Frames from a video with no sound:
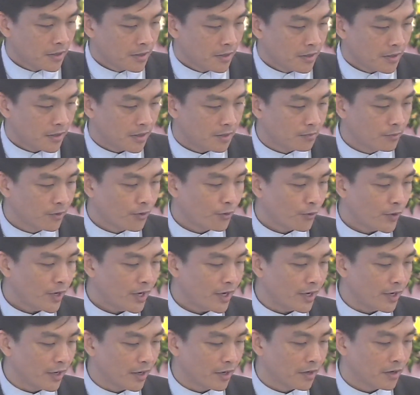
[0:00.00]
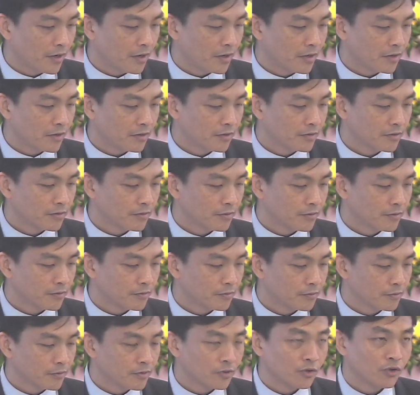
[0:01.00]
Number three,
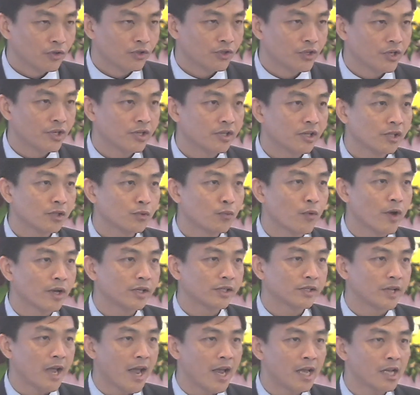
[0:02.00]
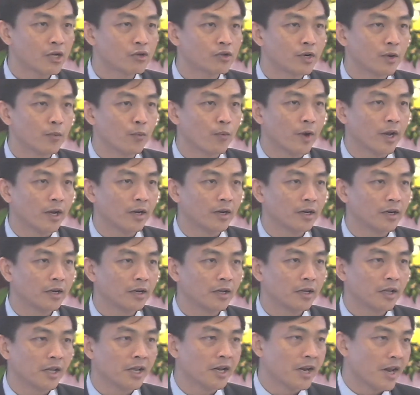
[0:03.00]
Jesus was angry when,
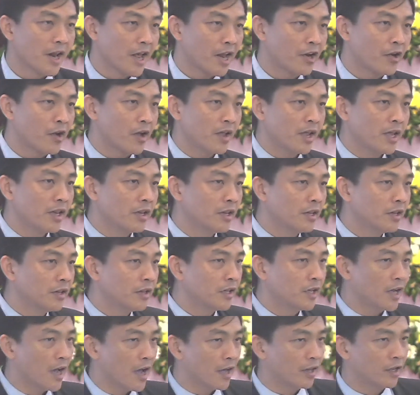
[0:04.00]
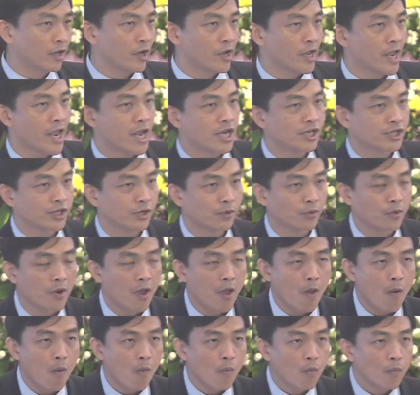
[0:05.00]
in, another, in the other occasion,
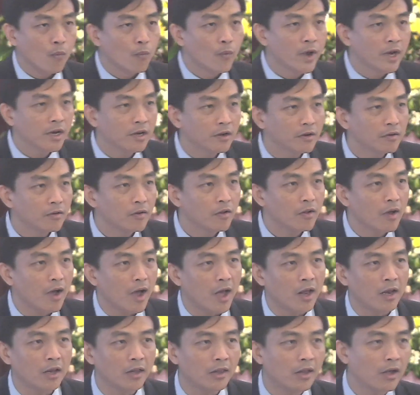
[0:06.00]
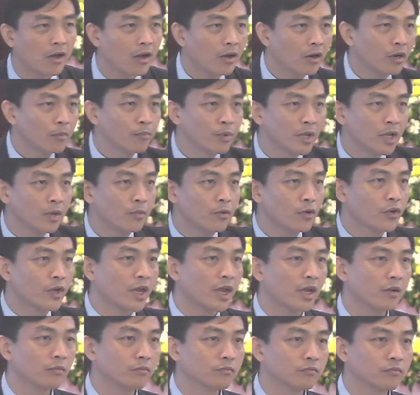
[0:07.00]
when a lot of people
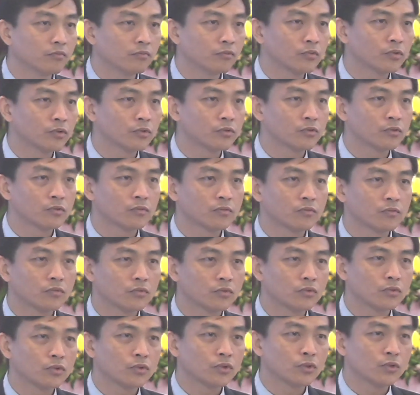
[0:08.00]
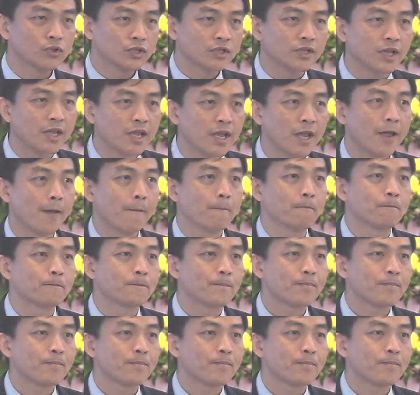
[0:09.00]
came to see him.